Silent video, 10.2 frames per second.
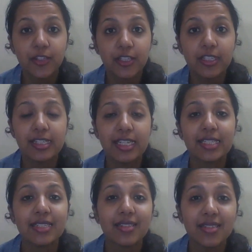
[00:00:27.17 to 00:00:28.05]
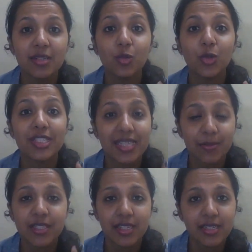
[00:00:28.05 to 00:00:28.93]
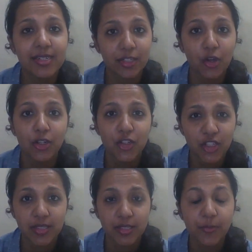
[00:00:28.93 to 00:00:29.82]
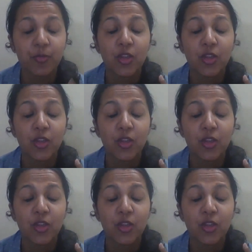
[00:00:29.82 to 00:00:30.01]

first let's understand what stem cell technology is.